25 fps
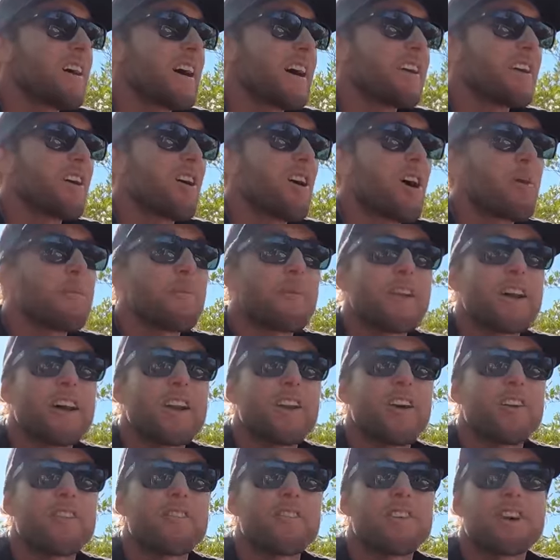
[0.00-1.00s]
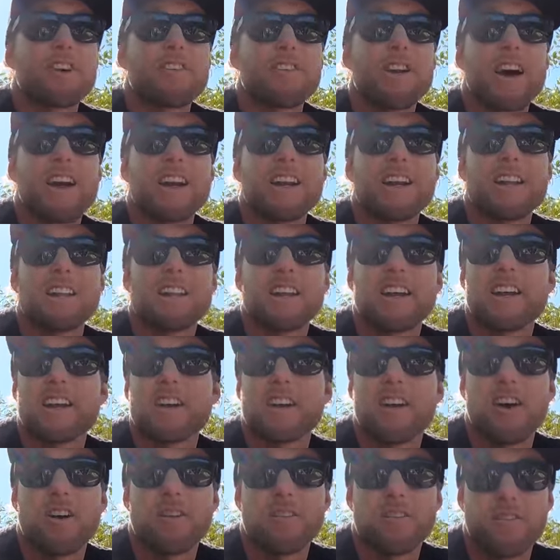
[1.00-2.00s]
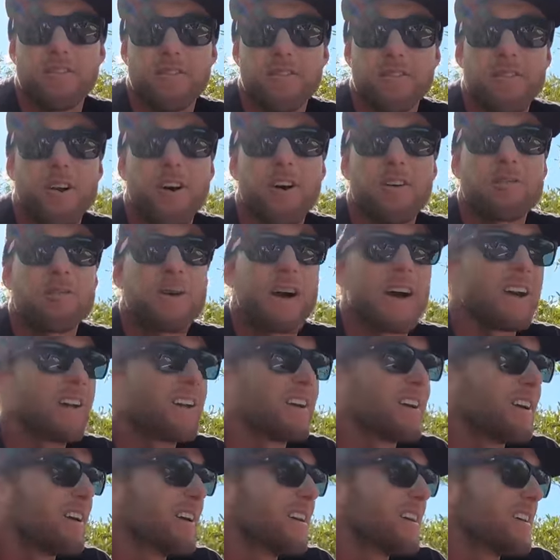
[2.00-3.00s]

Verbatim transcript: and I hope that I don't regret letting old old mate